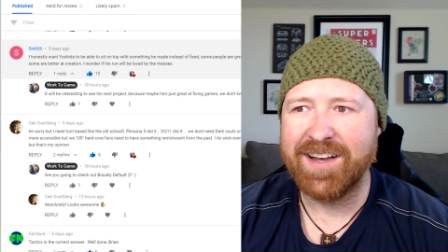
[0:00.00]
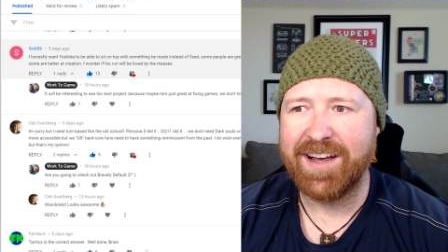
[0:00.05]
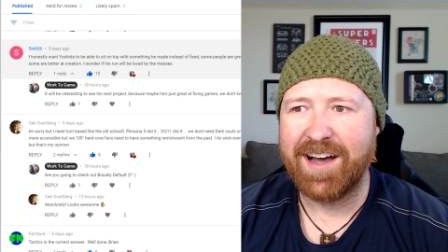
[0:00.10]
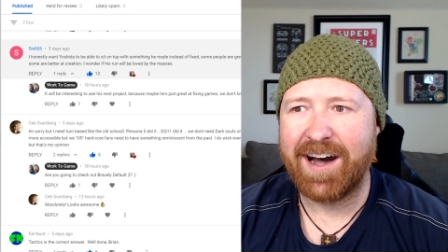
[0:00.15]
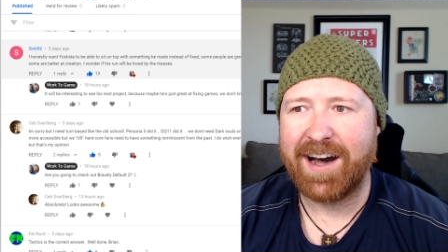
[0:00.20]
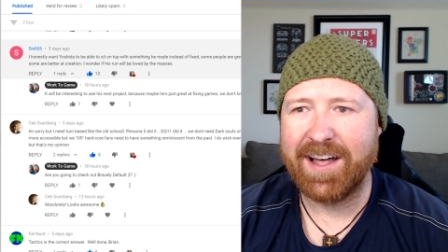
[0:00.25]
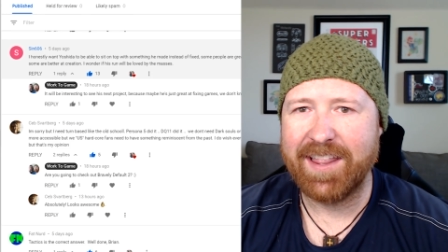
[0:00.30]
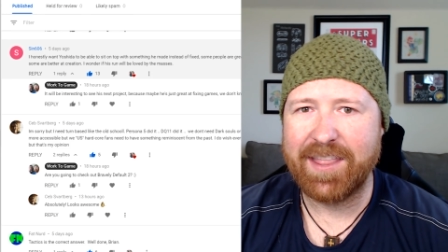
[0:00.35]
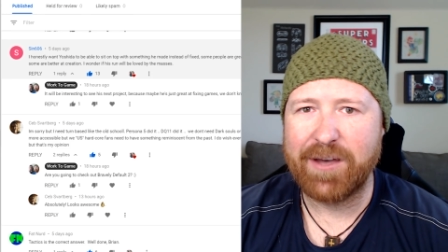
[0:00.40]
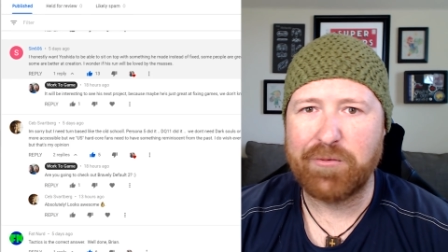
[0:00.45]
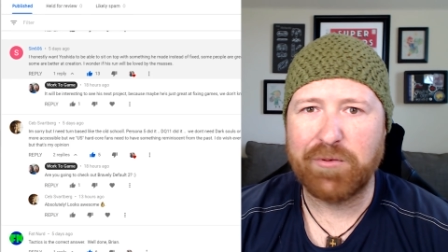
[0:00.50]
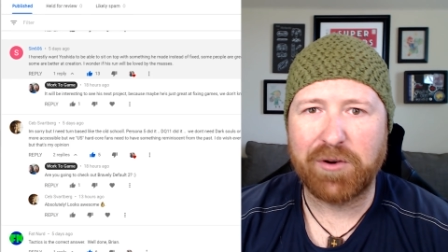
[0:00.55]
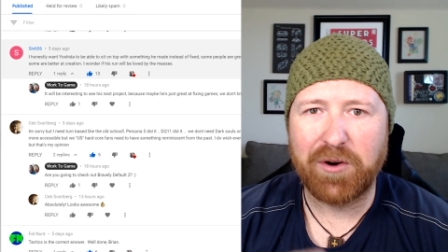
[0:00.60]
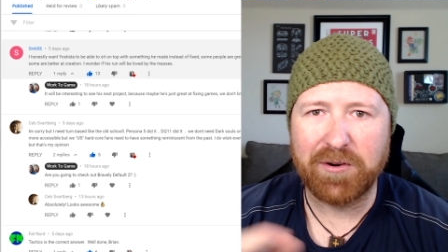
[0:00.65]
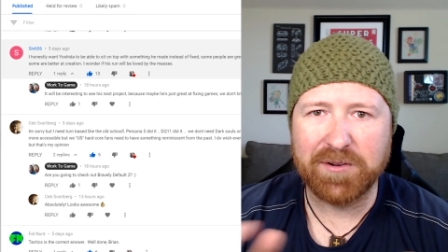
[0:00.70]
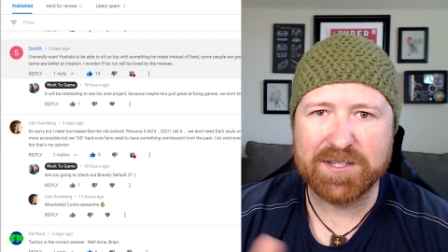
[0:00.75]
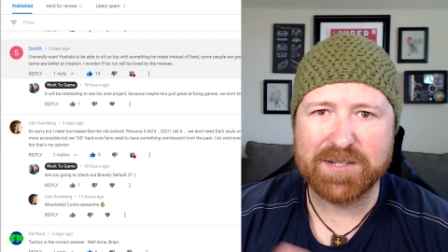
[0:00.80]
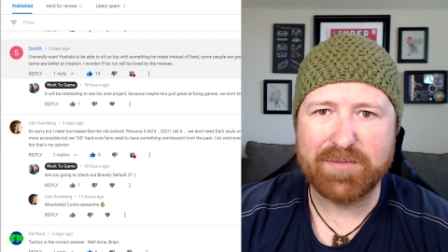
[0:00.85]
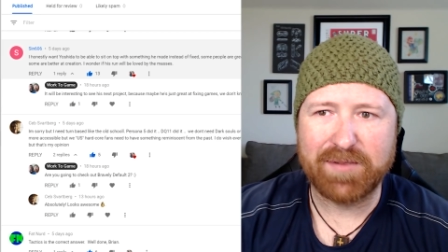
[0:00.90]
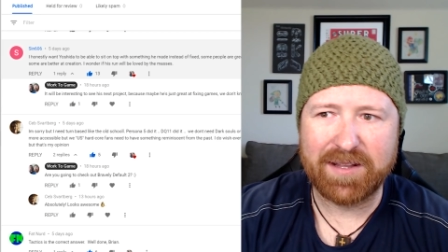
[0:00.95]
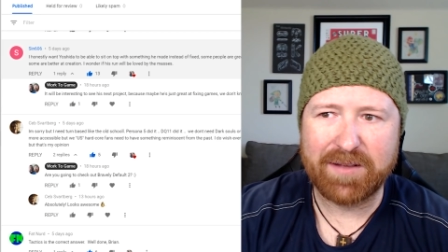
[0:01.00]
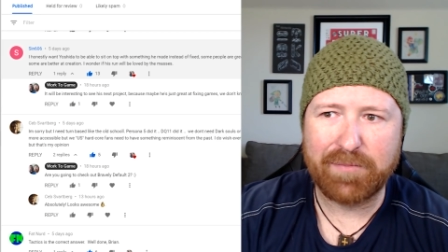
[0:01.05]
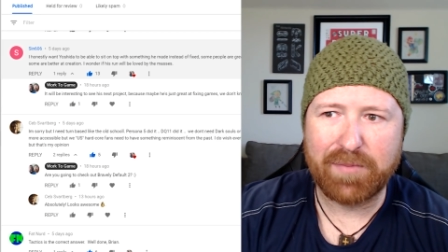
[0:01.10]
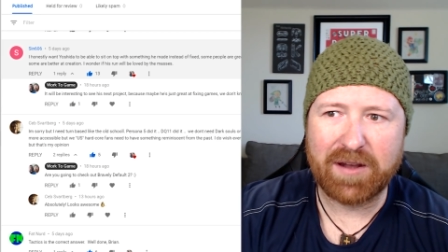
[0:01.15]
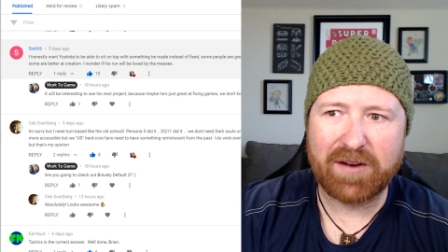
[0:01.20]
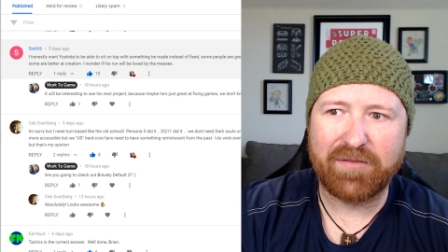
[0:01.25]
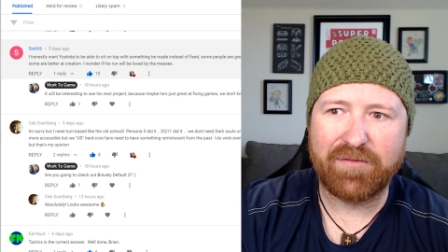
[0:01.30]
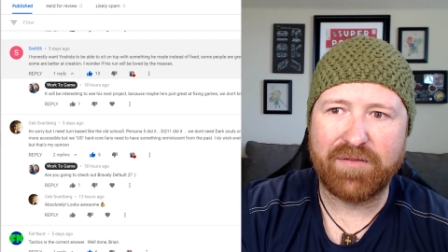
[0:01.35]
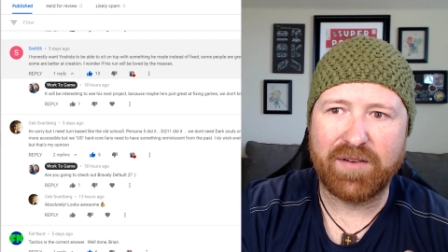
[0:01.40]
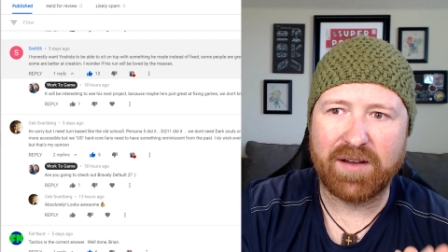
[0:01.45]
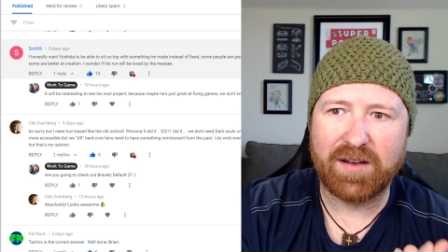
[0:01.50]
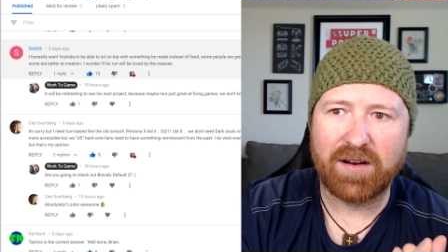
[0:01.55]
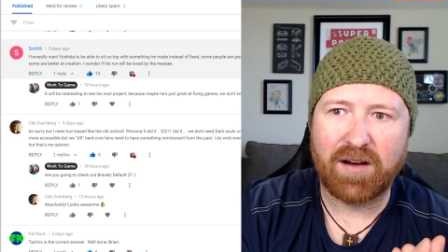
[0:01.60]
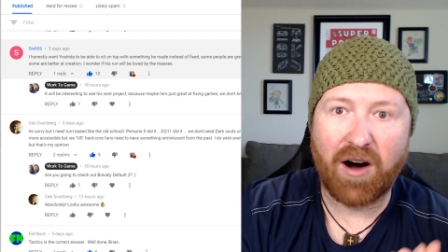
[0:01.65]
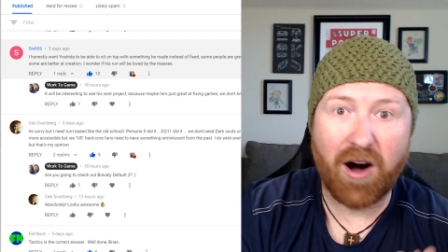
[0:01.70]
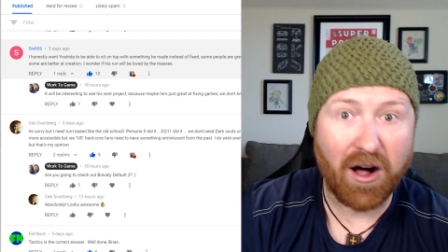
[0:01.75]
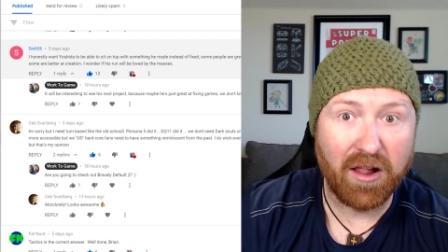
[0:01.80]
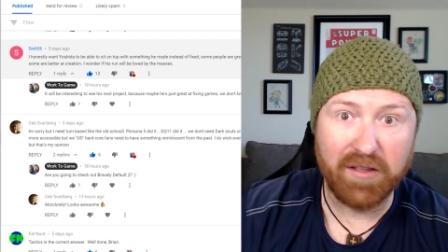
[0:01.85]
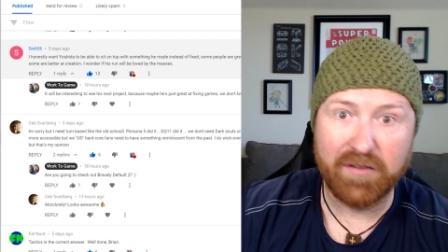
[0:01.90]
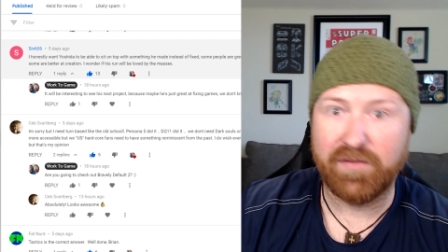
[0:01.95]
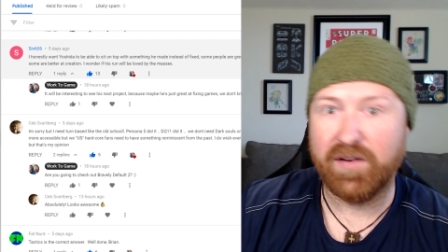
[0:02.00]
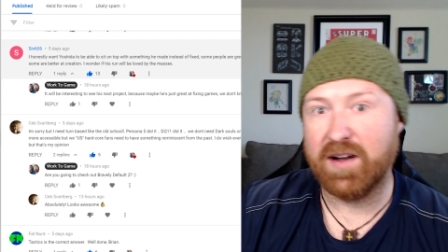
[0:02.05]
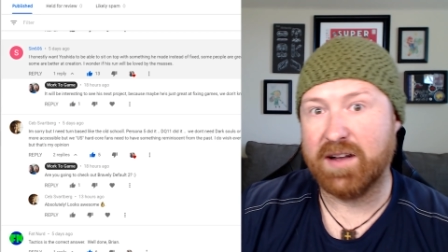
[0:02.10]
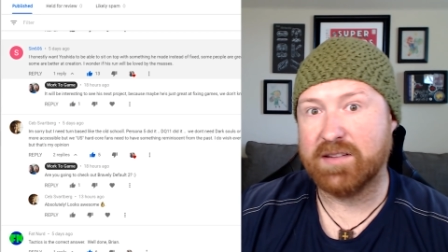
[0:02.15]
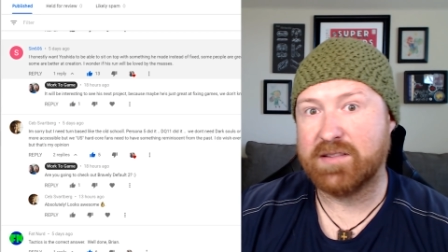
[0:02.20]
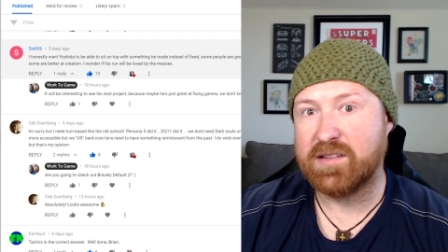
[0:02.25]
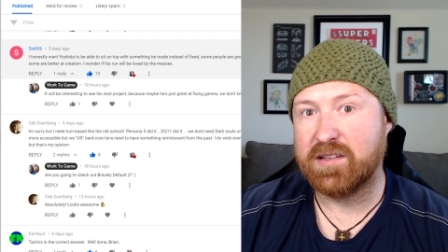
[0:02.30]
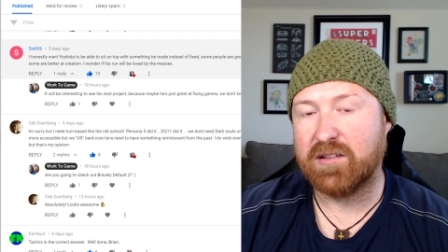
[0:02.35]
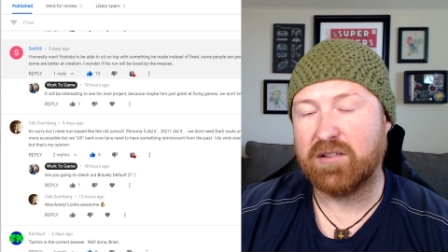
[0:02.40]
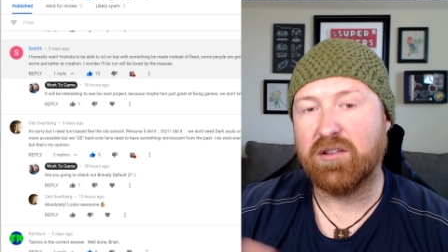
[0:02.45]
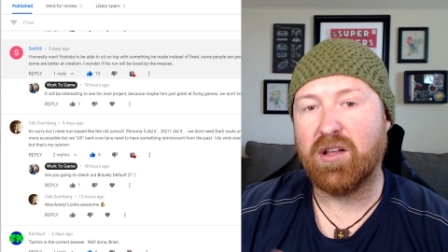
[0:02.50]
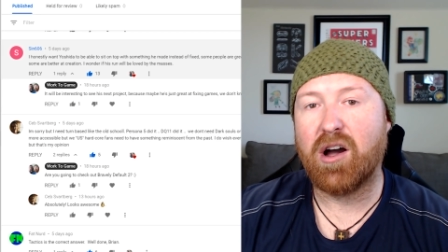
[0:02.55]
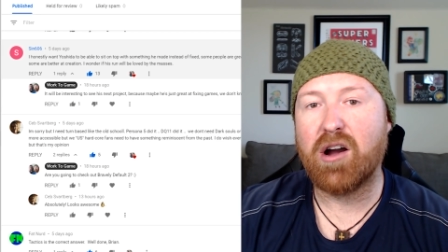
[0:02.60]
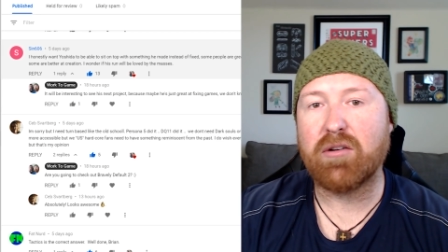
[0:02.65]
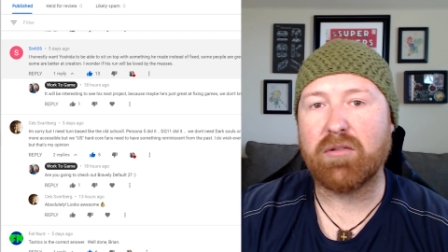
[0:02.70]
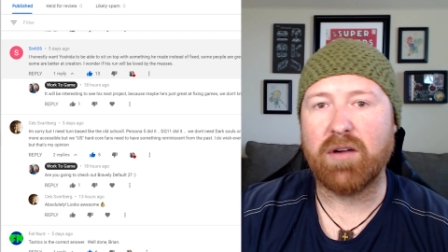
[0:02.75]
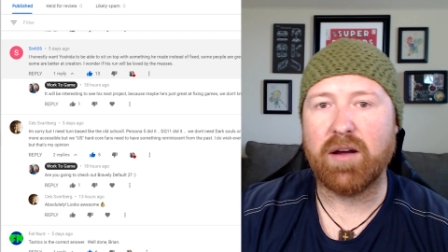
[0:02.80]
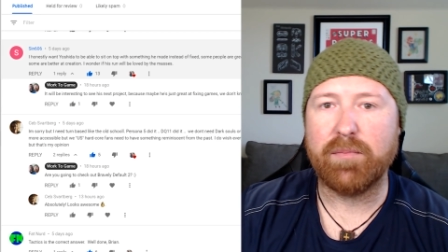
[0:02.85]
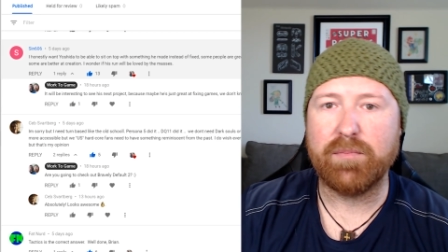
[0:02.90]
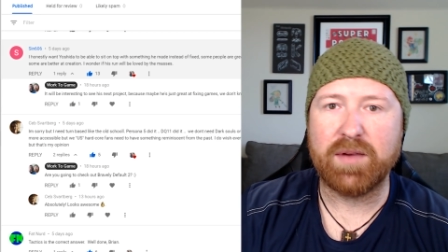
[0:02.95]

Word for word: uh, that will ultimately benefit all of us in the long run.